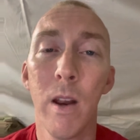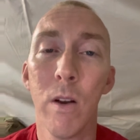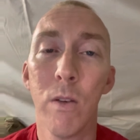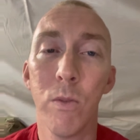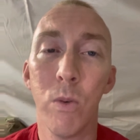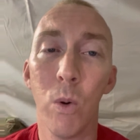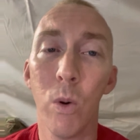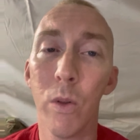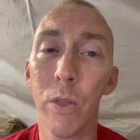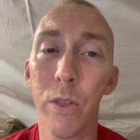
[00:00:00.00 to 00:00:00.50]

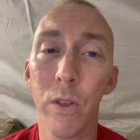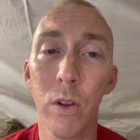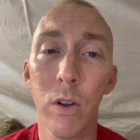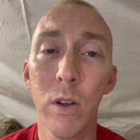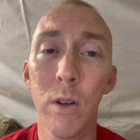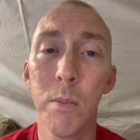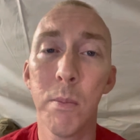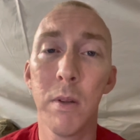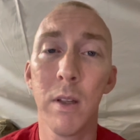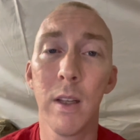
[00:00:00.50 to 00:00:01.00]
for
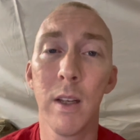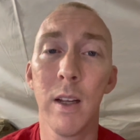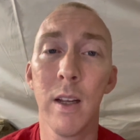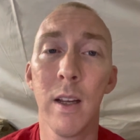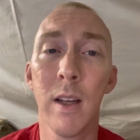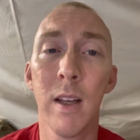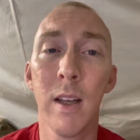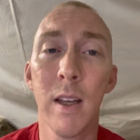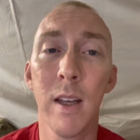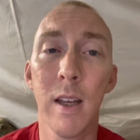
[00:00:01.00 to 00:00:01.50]
the
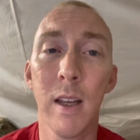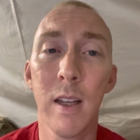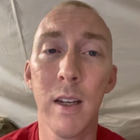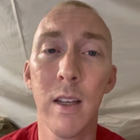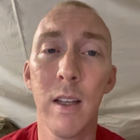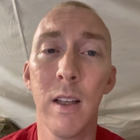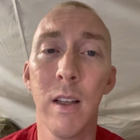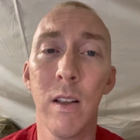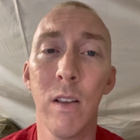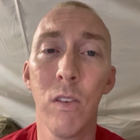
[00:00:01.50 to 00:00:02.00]
blood
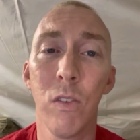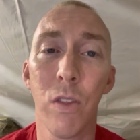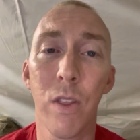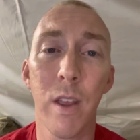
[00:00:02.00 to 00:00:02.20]
is